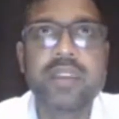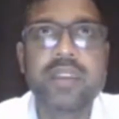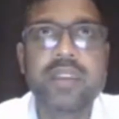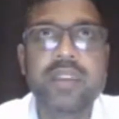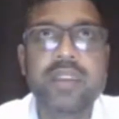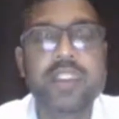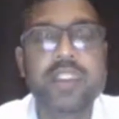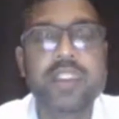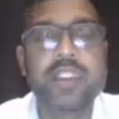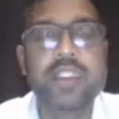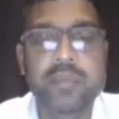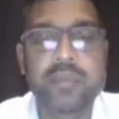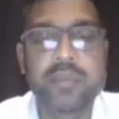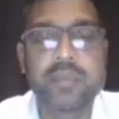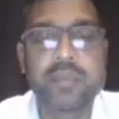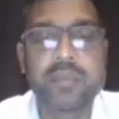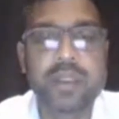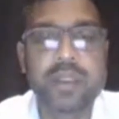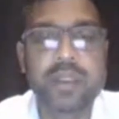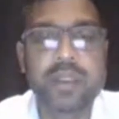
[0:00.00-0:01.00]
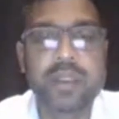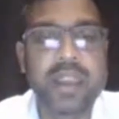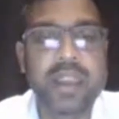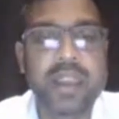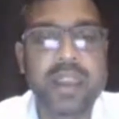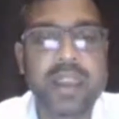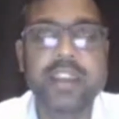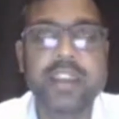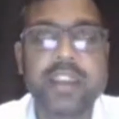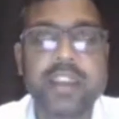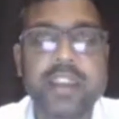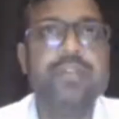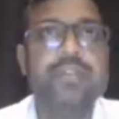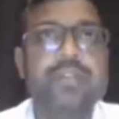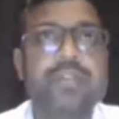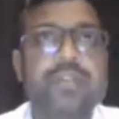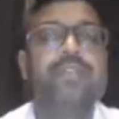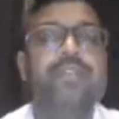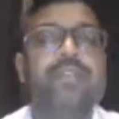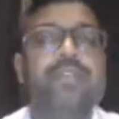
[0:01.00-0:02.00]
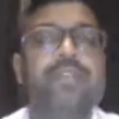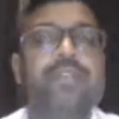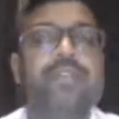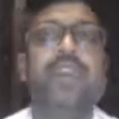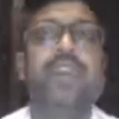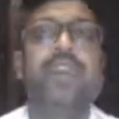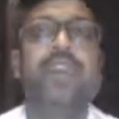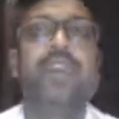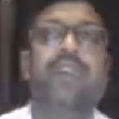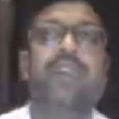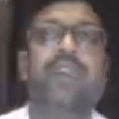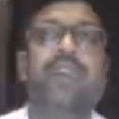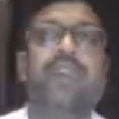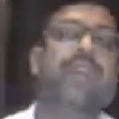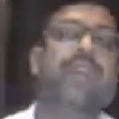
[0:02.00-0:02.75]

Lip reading: evening at the end of every day